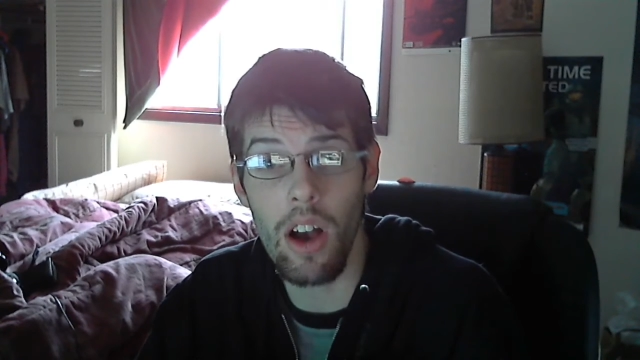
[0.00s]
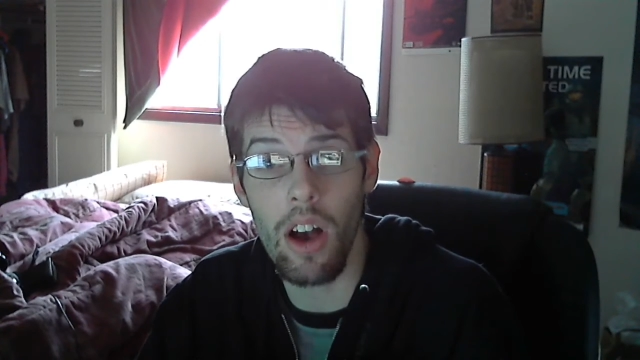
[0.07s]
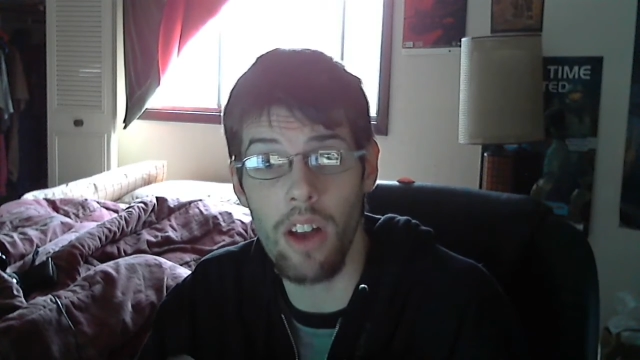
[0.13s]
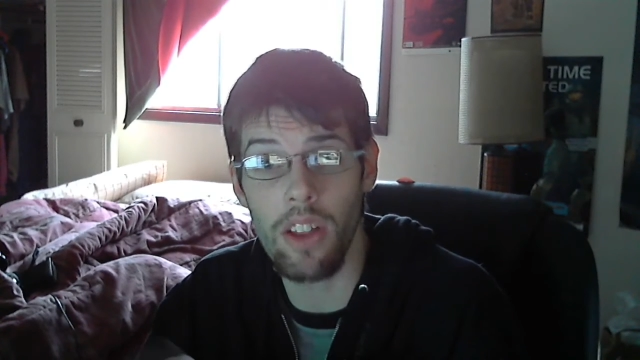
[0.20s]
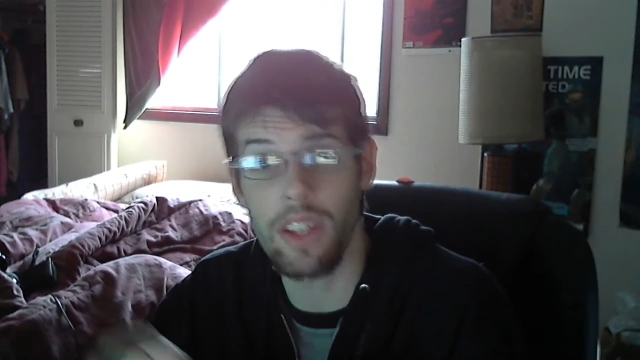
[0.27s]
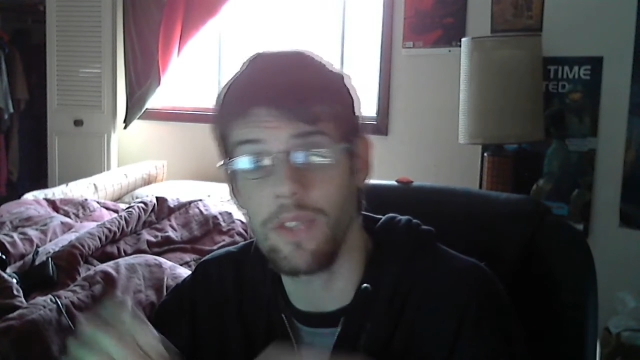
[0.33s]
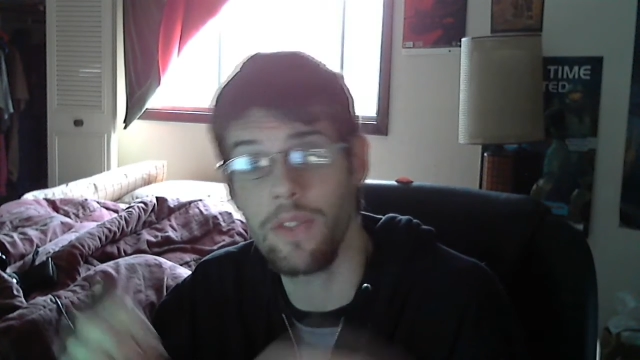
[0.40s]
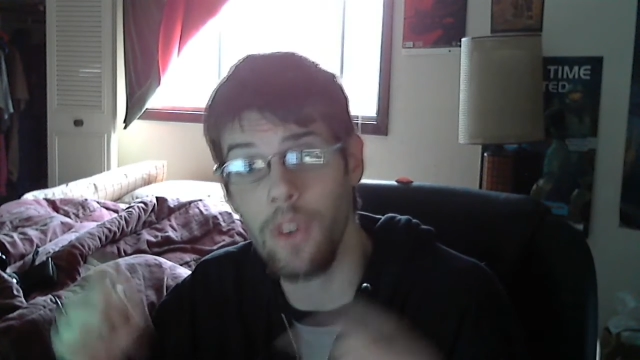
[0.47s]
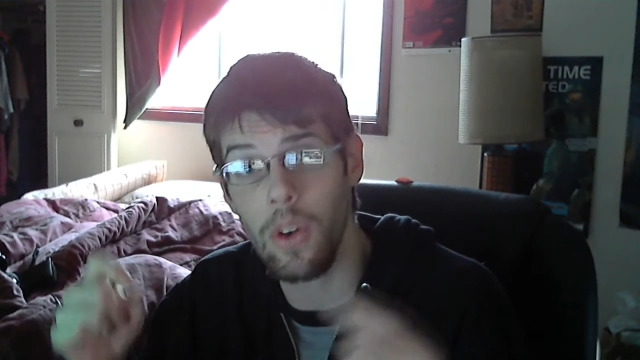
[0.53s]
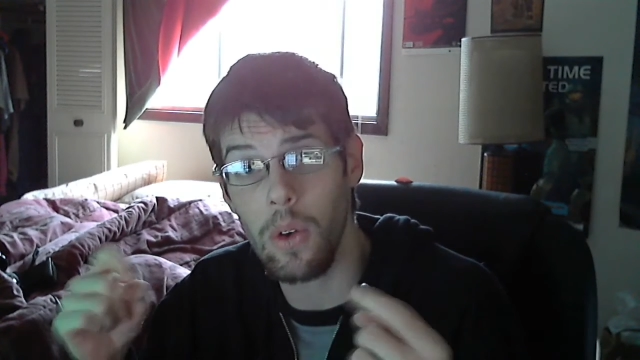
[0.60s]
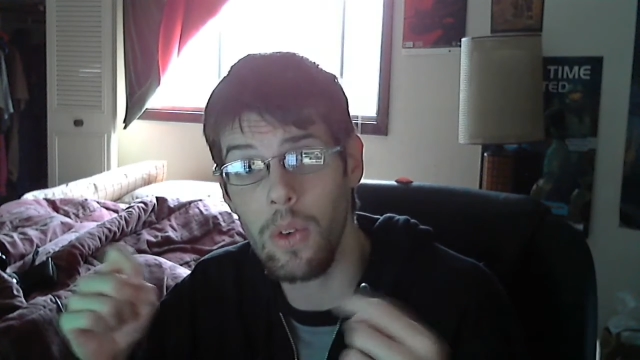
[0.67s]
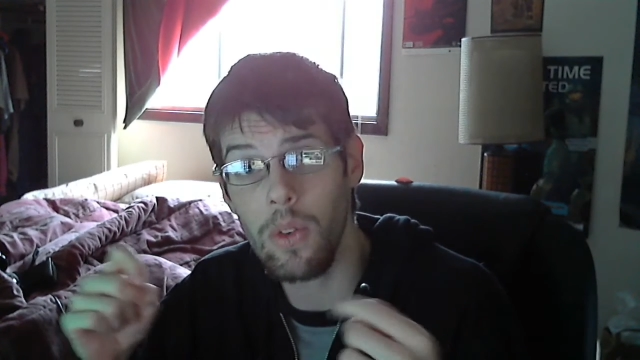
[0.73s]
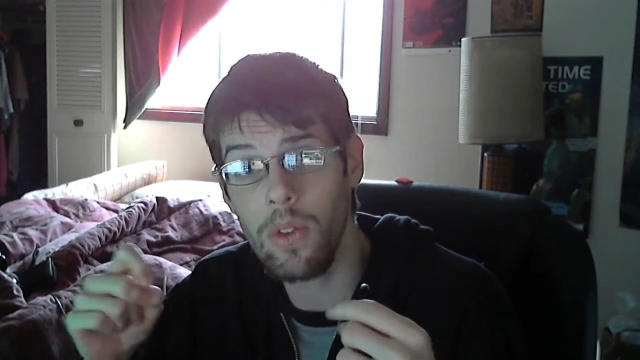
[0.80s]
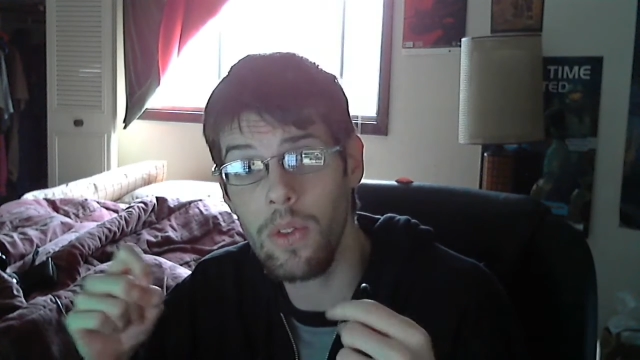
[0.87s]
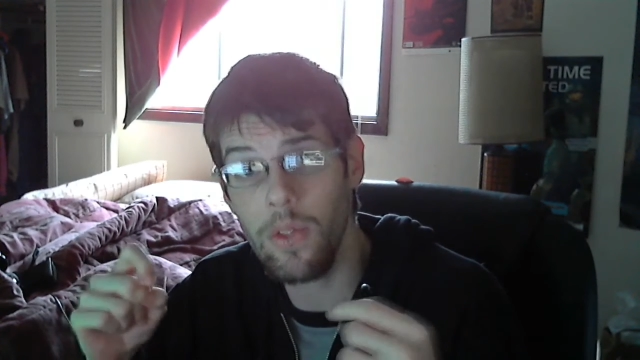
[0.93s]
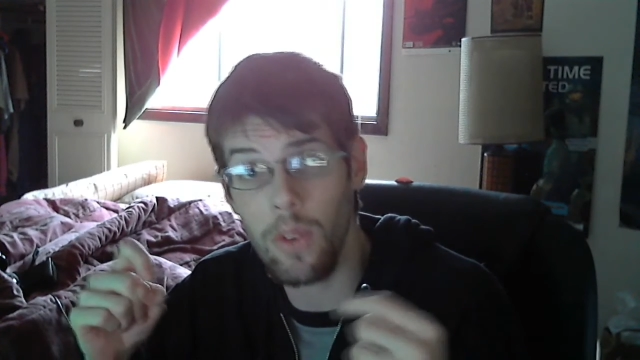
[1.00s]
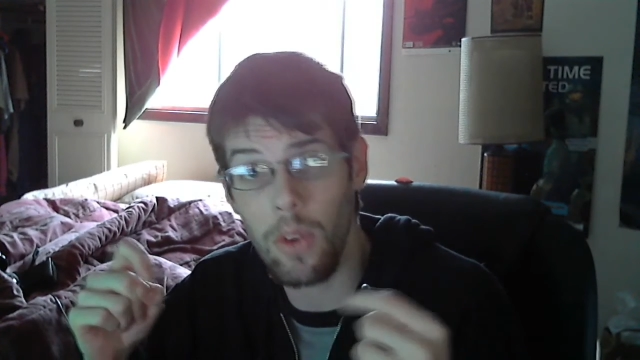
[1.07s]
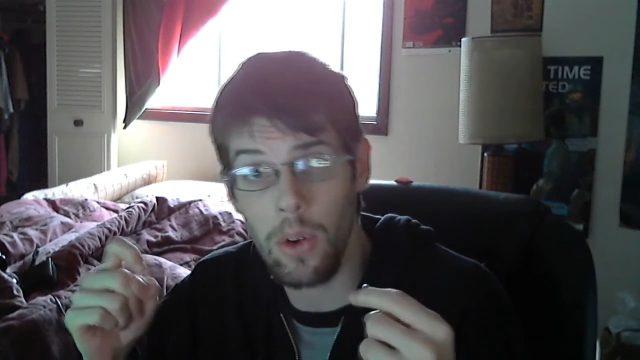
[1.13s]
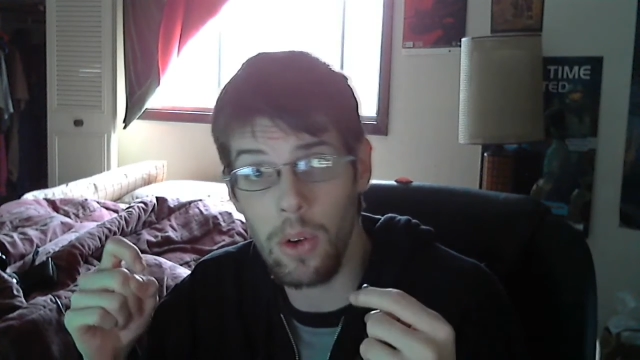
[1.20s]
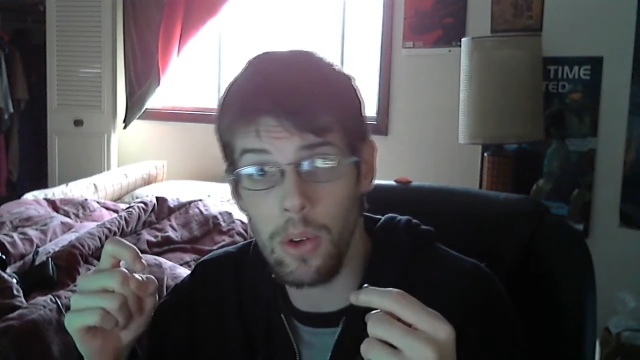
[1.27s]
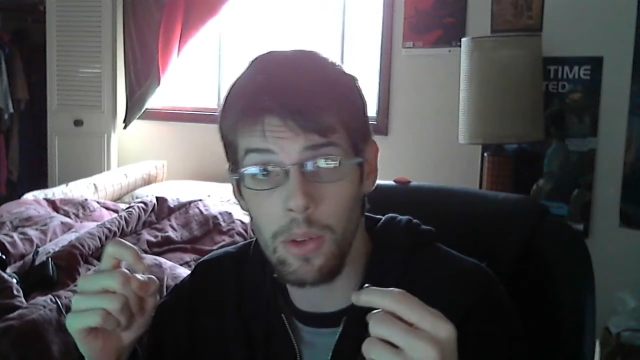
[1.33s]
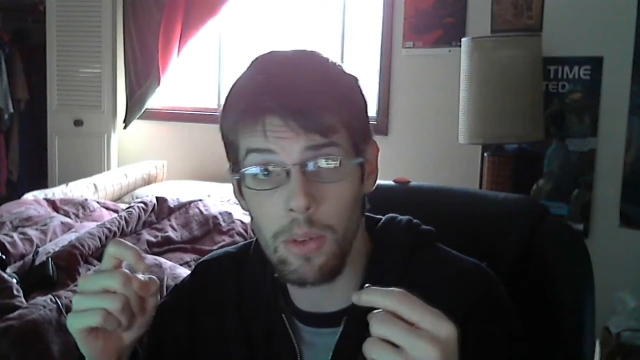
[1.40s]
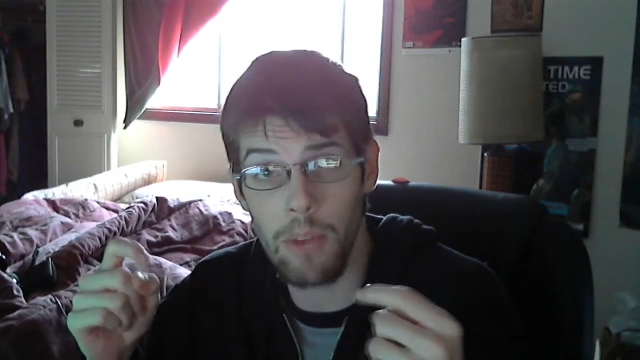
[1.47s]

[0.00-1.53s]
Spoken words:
All the info for